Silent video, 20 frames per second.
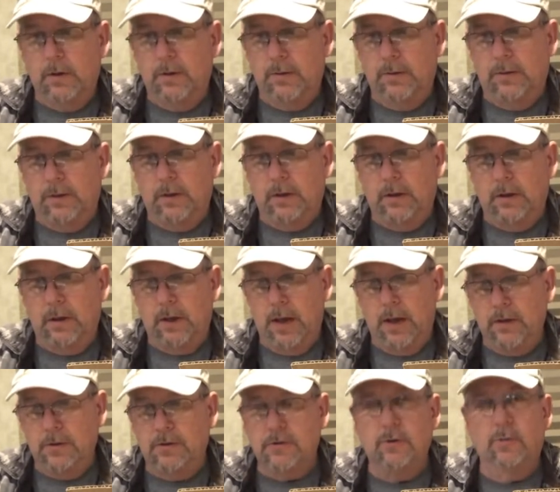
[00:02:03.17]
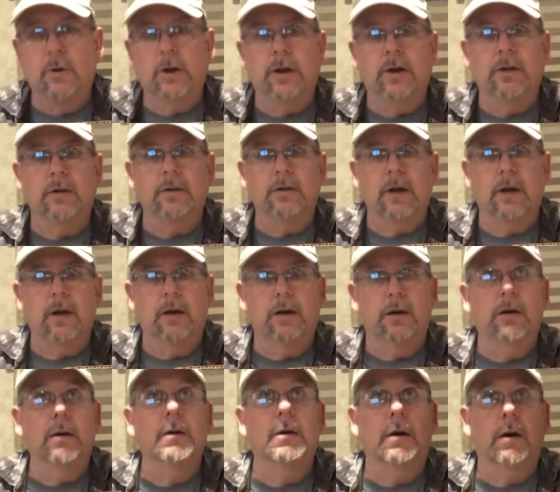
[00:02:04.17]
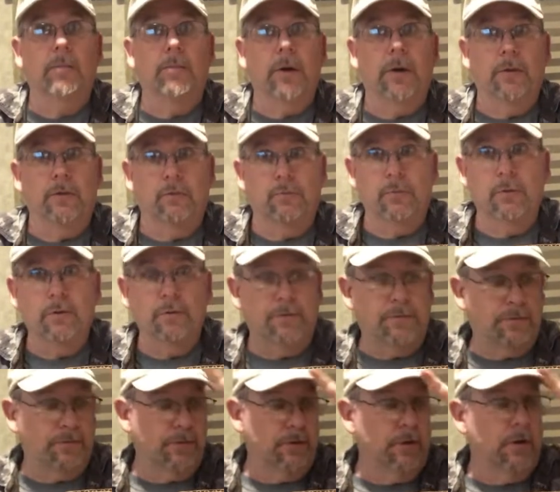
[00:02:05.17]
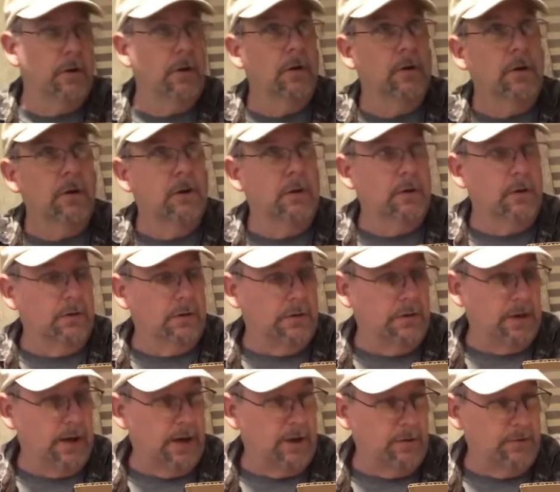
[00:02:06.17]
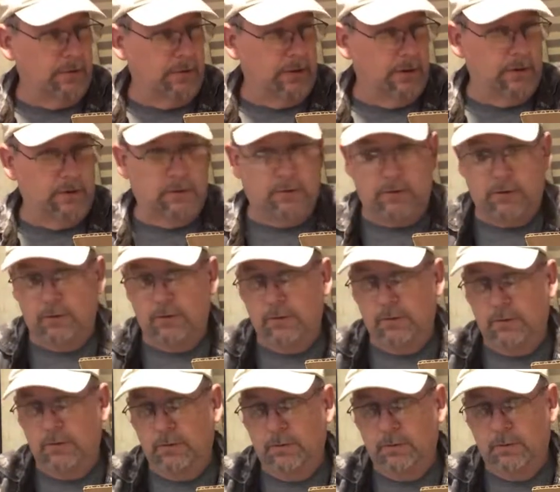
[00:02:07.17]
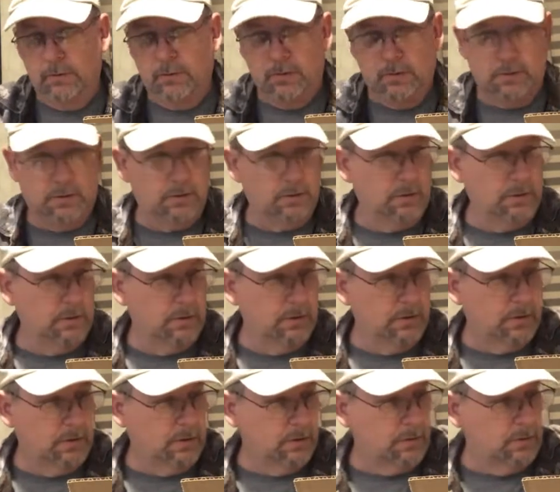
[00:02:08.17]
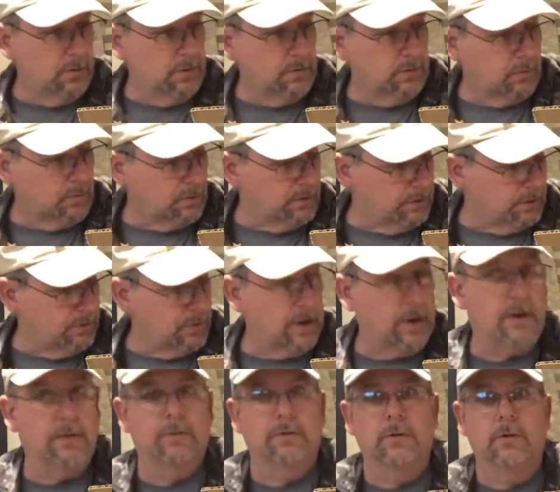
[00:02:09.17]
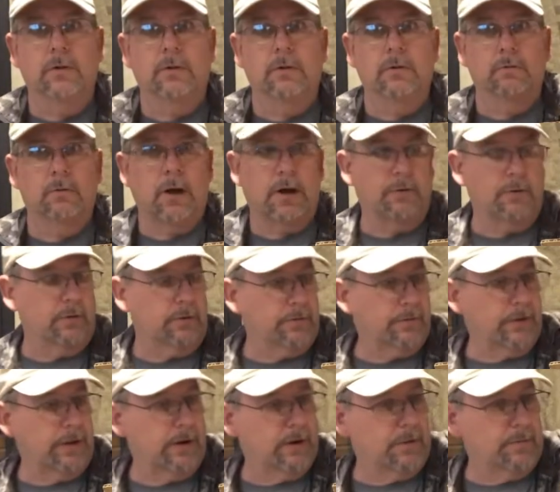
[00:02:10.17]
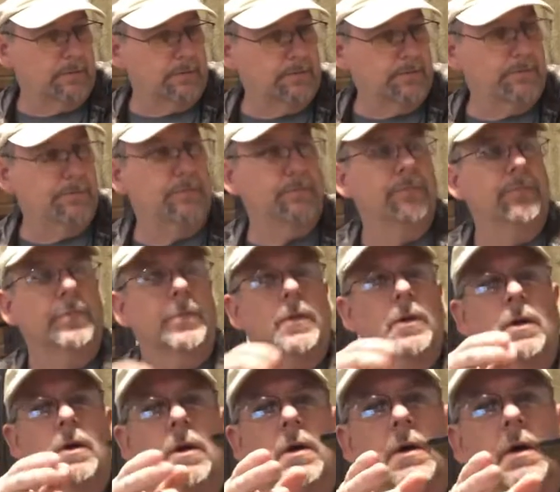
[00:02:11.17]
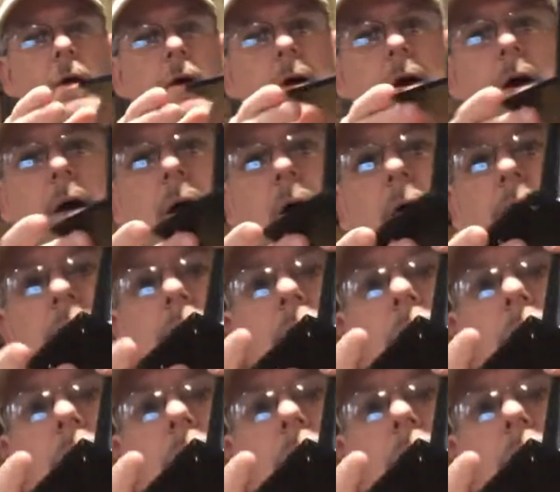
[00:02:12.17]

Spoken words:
the Angel Wing antenna up on the roof down into where you have your router set up. I also